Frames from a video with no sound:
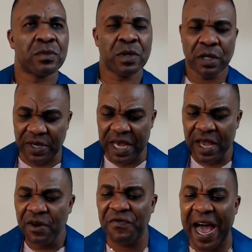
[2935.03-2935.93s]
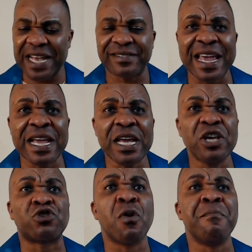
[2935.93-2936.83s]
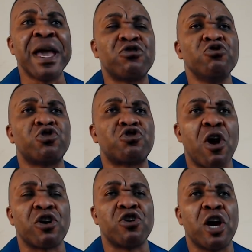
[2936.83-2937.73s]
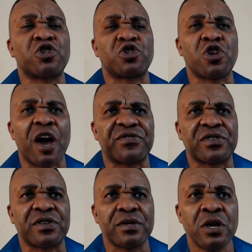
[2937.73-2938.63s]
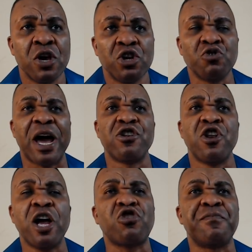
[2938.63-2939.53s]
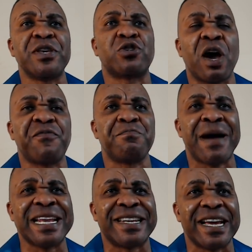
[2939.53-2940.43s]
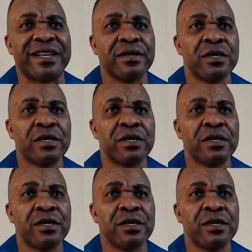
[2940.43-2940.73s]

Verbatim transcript: See, fasting is to make you strong, not soft. You are not to be soft-minded.